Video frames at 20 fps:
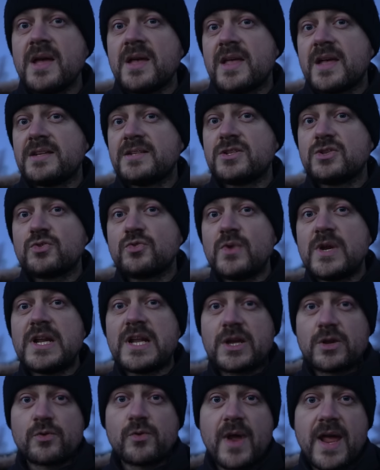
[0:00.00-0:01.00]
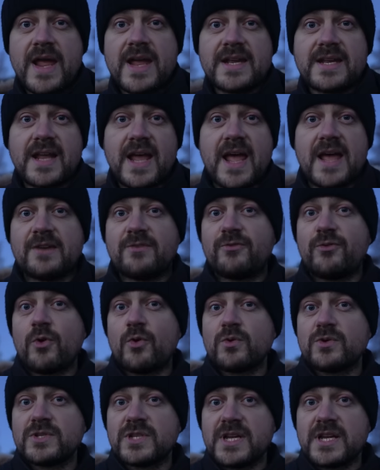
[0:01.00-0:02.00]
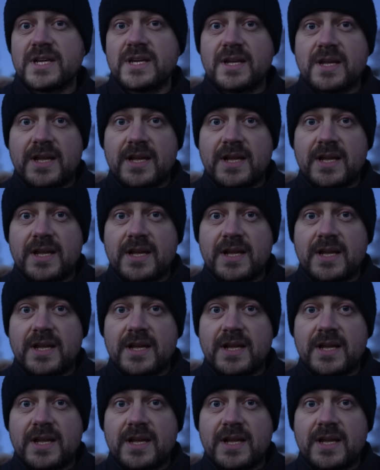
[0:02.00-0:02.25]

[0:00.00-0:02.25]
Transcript: that is really great at focusing